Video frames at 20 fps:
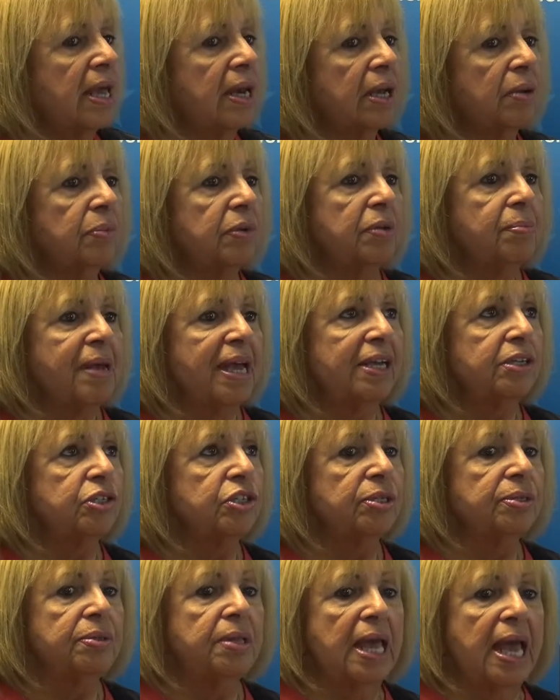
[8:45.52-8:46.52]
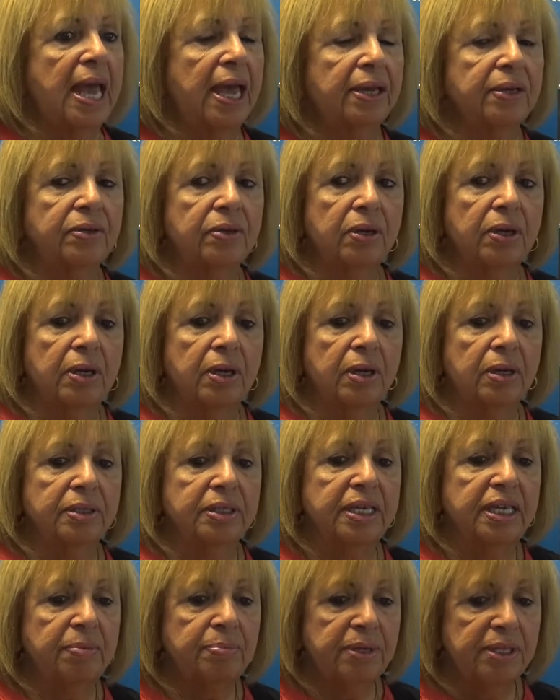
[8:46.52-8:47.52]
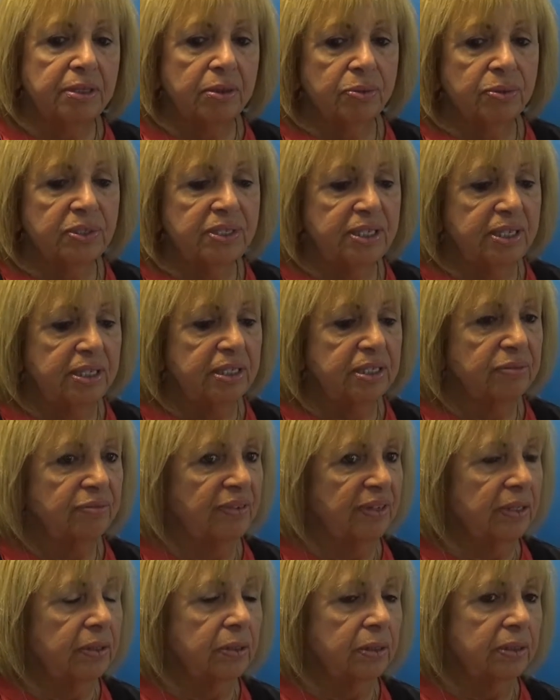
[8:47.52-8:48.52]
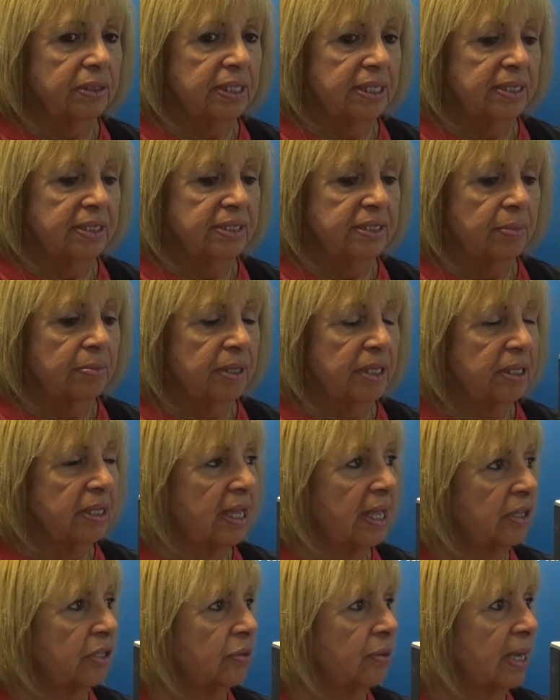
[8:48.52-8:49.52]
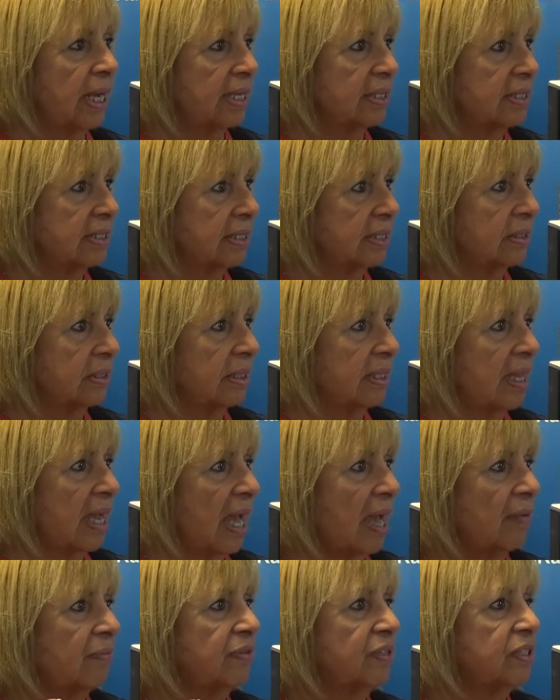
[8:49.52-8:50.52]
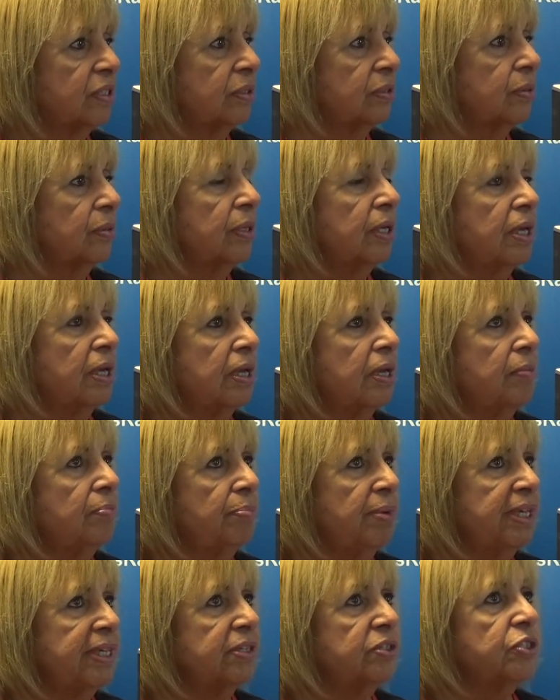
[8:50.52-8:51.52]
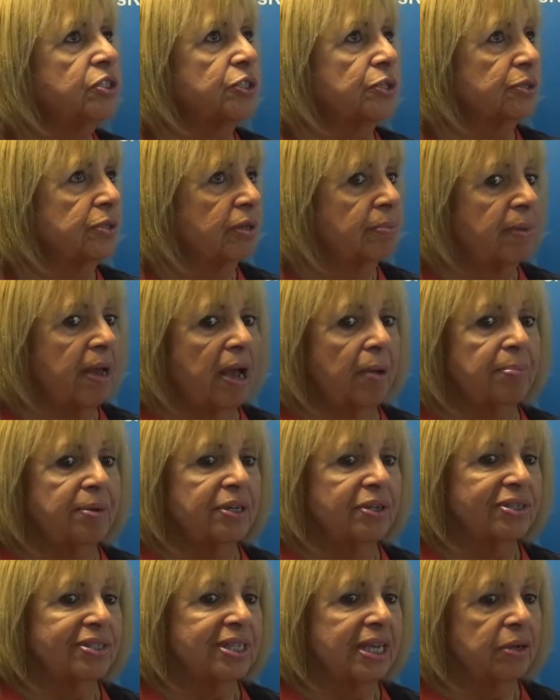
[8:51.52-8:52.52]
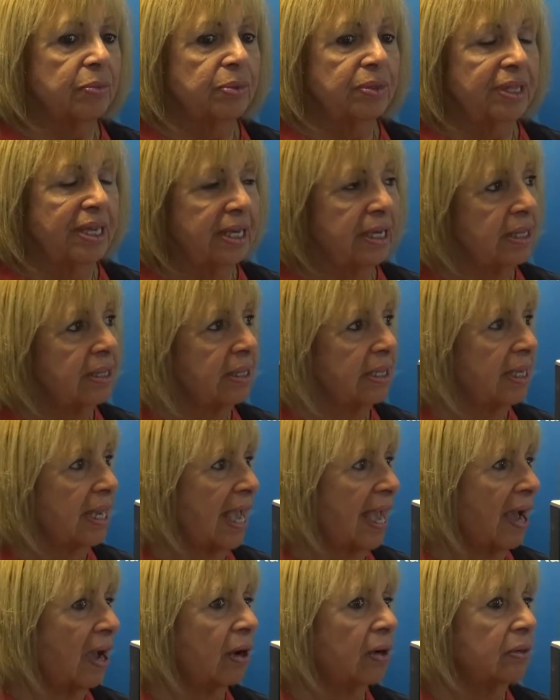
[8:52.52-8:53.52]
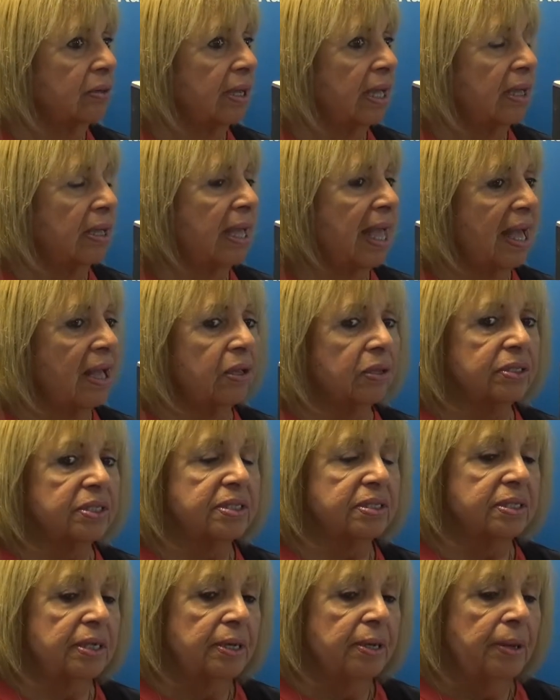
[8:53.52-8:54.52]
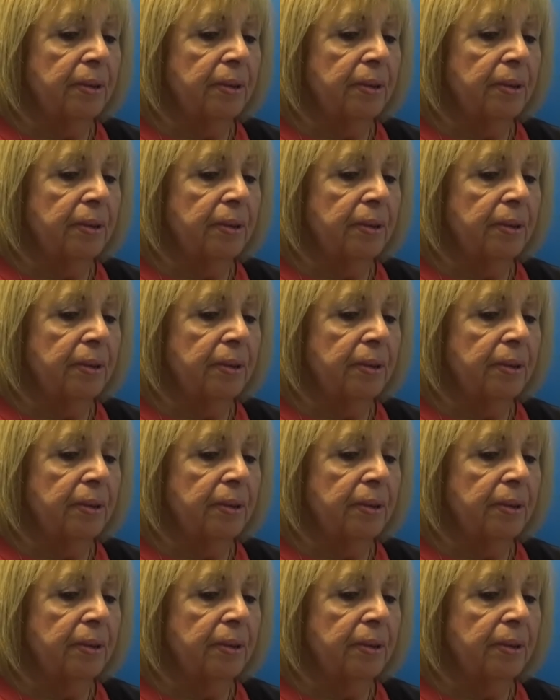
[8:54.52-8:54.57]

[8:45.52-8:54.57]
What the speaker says: And I would imagine that keeping those seats filled is something that you constantly have to be concerned about, because like with anything else,